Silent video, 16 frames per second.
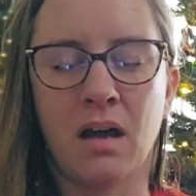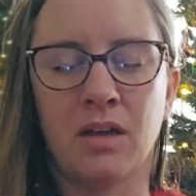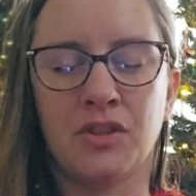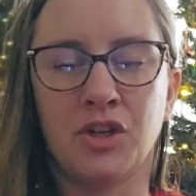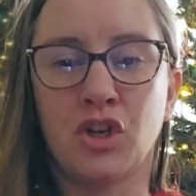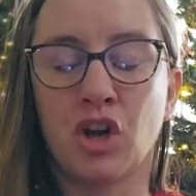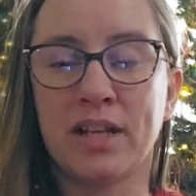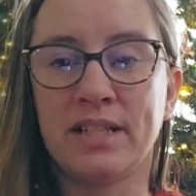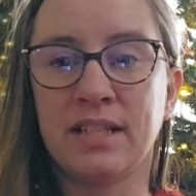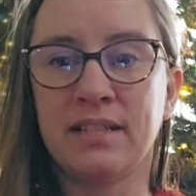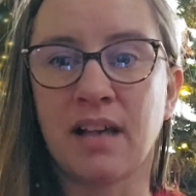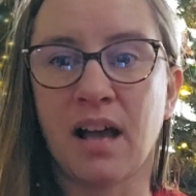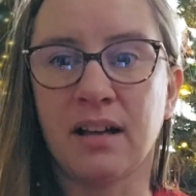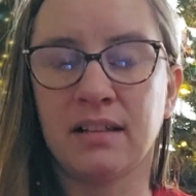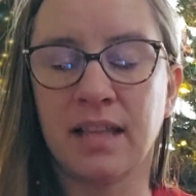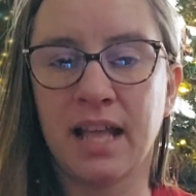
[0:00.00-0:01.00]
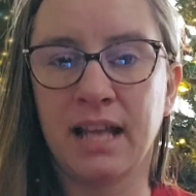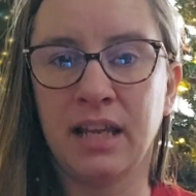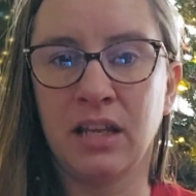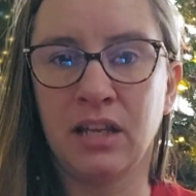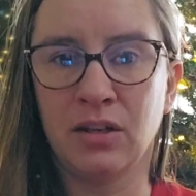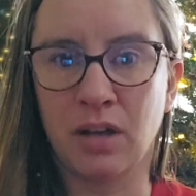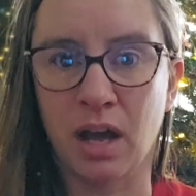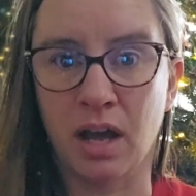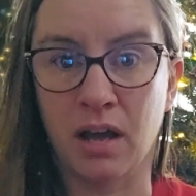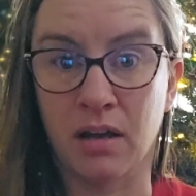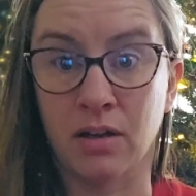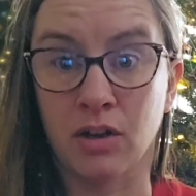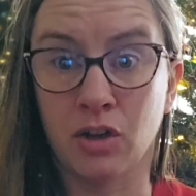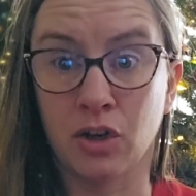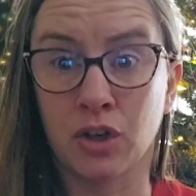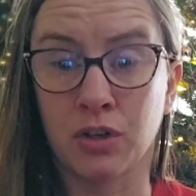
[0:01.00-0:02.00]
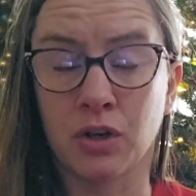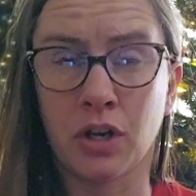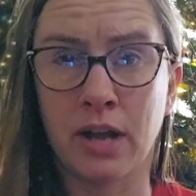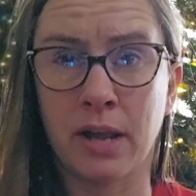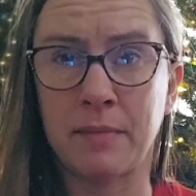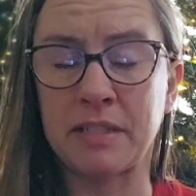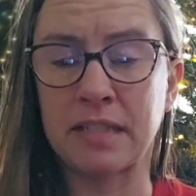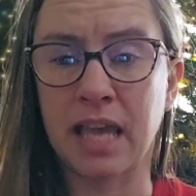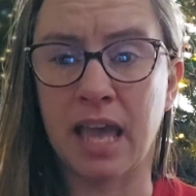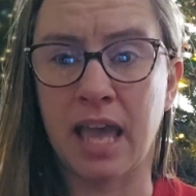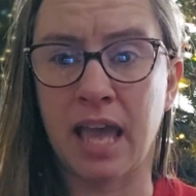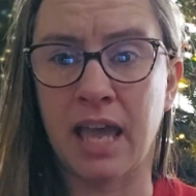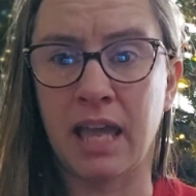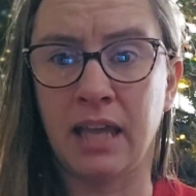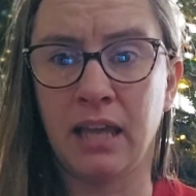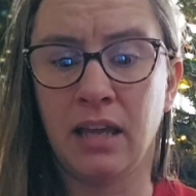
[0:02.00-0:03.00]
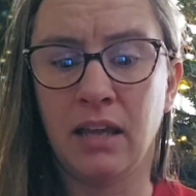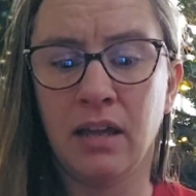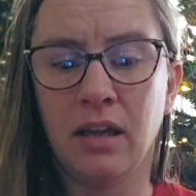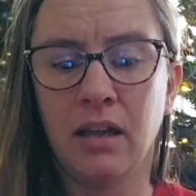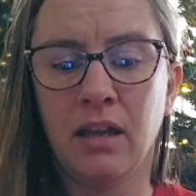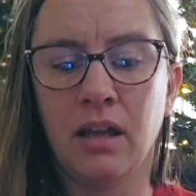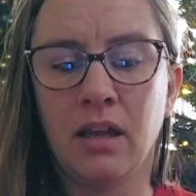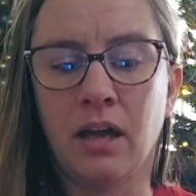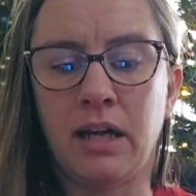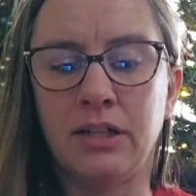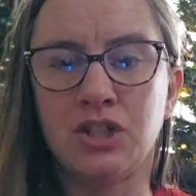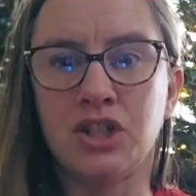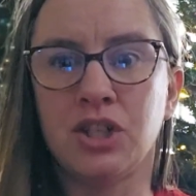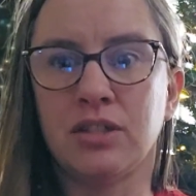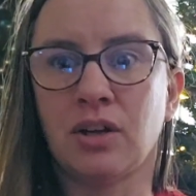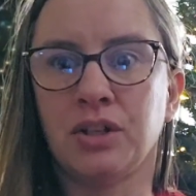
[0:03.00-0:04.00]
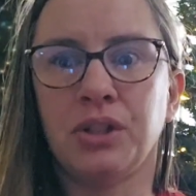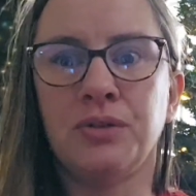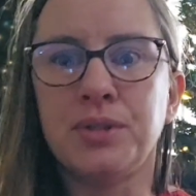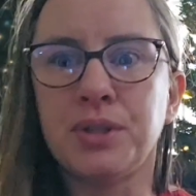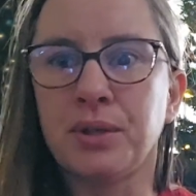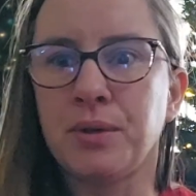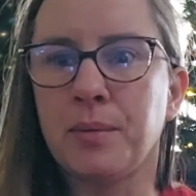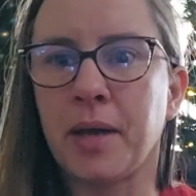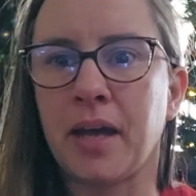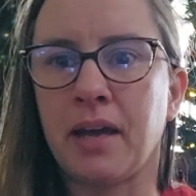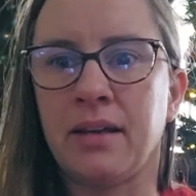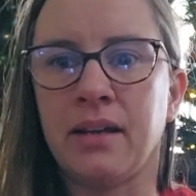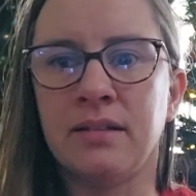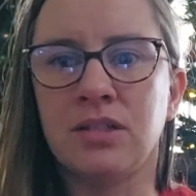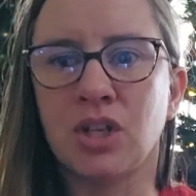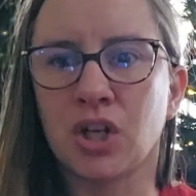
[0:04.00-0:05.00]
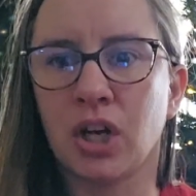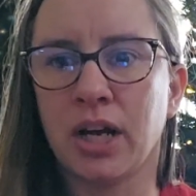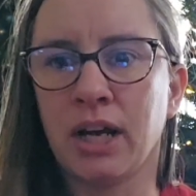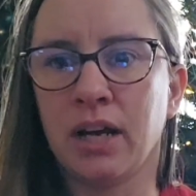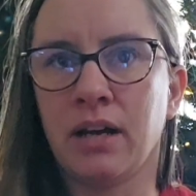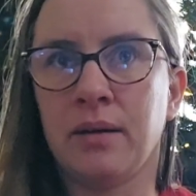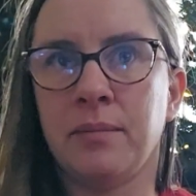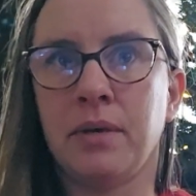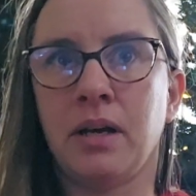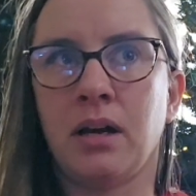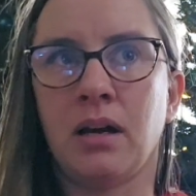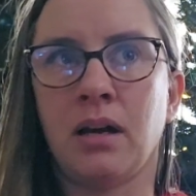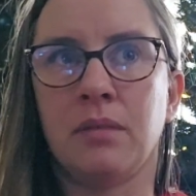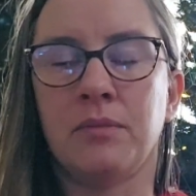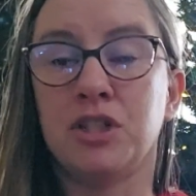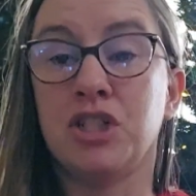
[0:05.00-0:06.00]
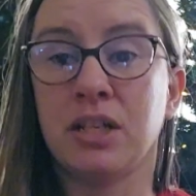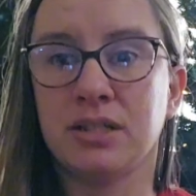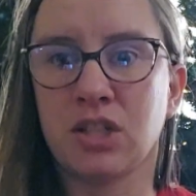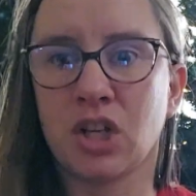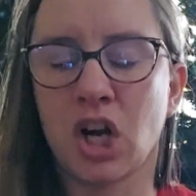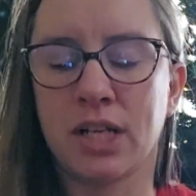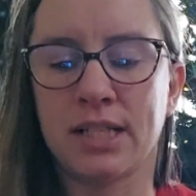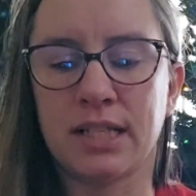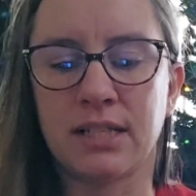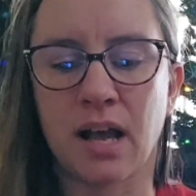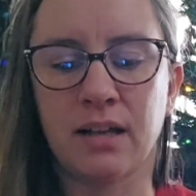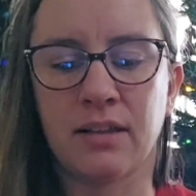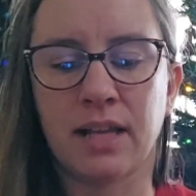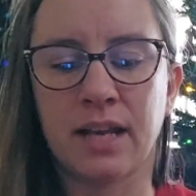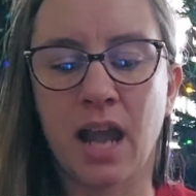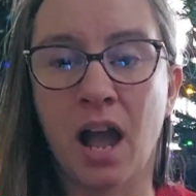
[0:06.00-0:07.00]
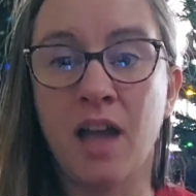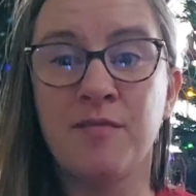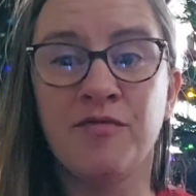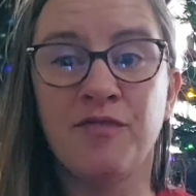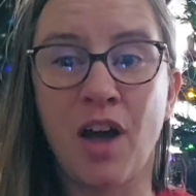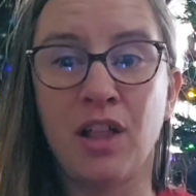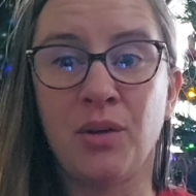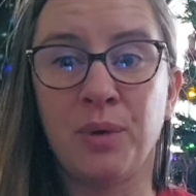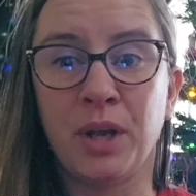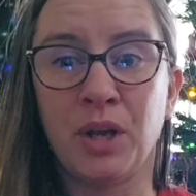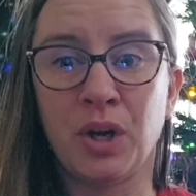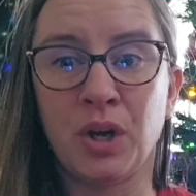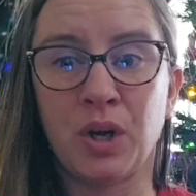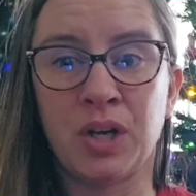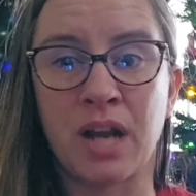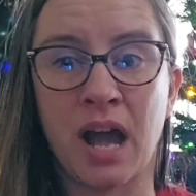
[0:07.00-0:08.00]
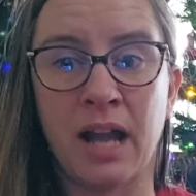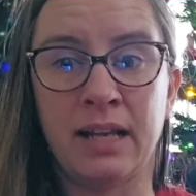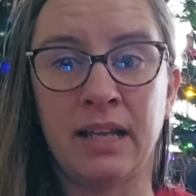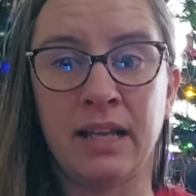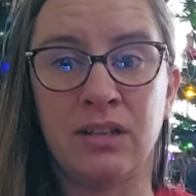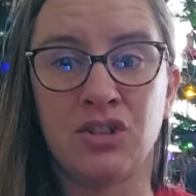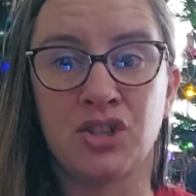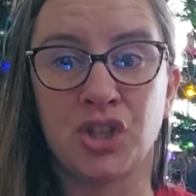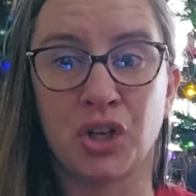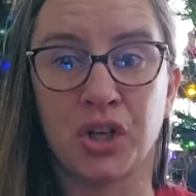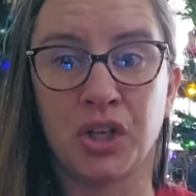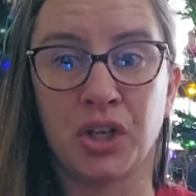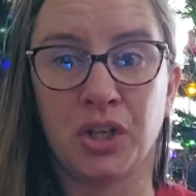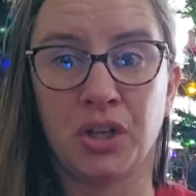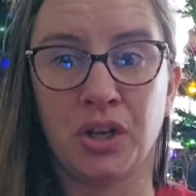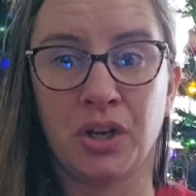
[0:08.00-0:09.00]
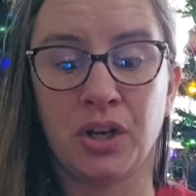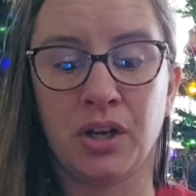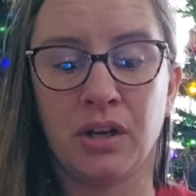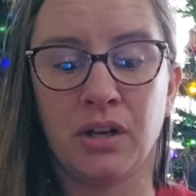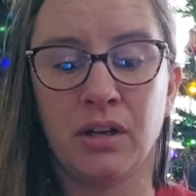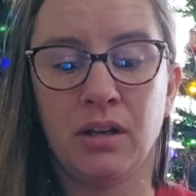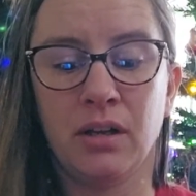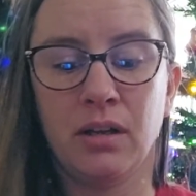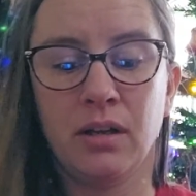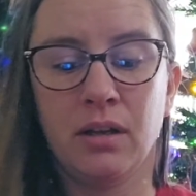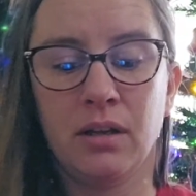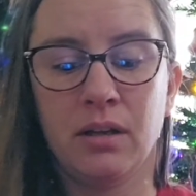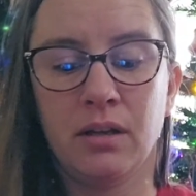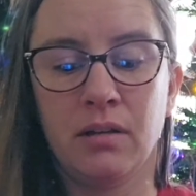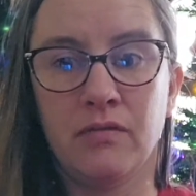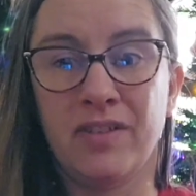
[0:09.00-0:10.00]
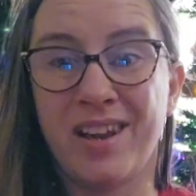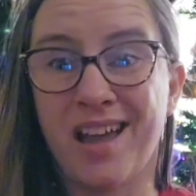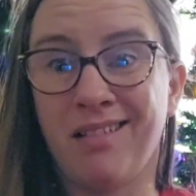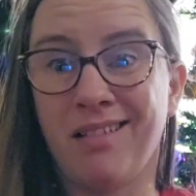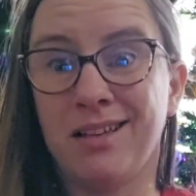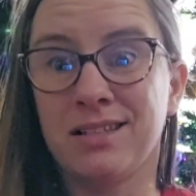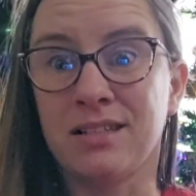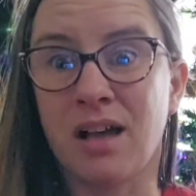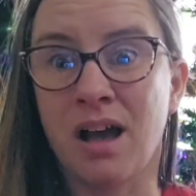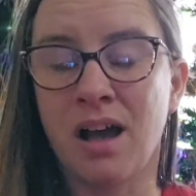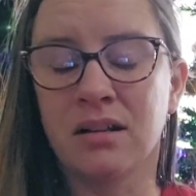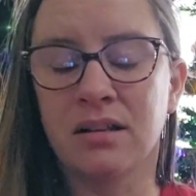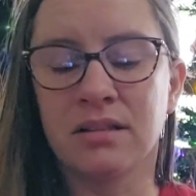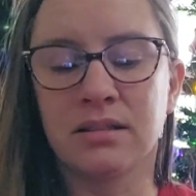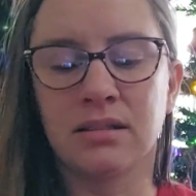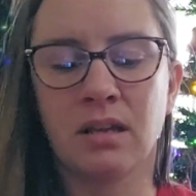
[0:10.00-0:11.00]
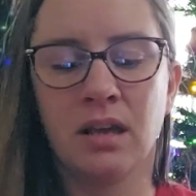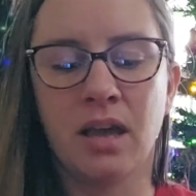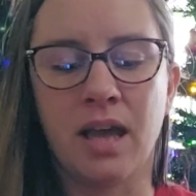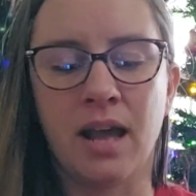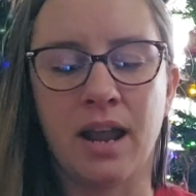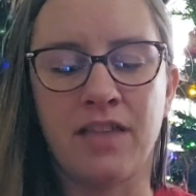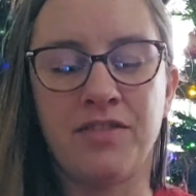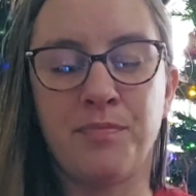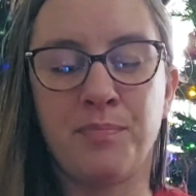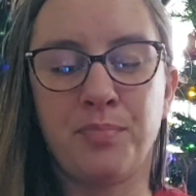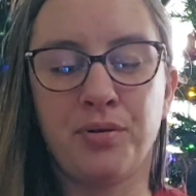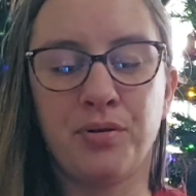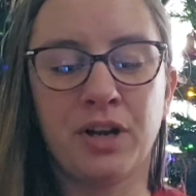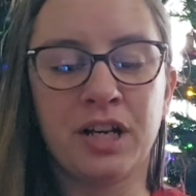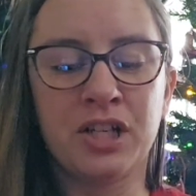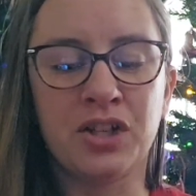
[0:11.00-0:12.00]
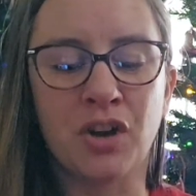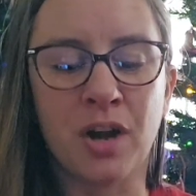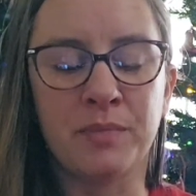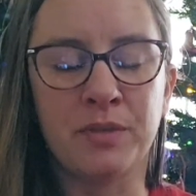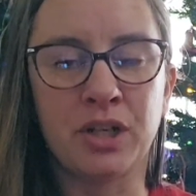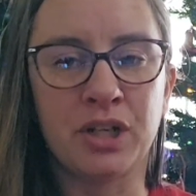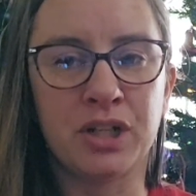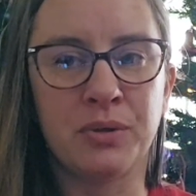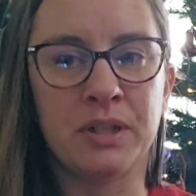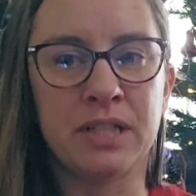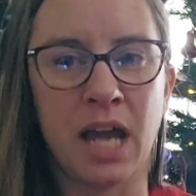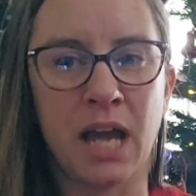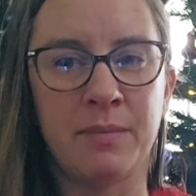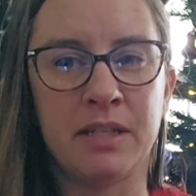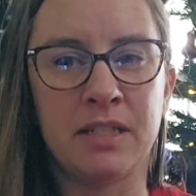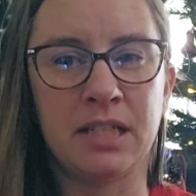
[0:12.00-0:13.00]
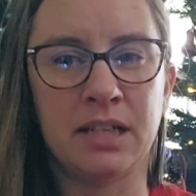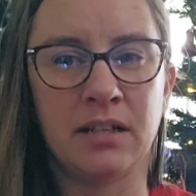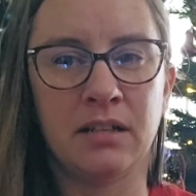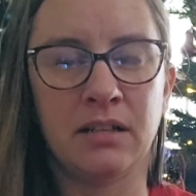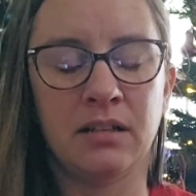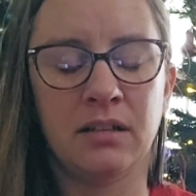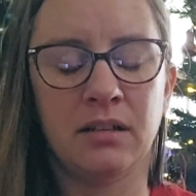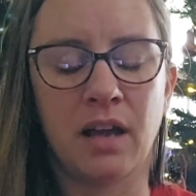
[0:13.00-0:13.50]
the Crazy Sock Lady. Her name is Kay, and she's on YouTube and Instagram, but she is the Crazy Sock Lady. I am following her 9-inch circular vanilla socks, and I'm pretty sure I'm going to do a diamond heel,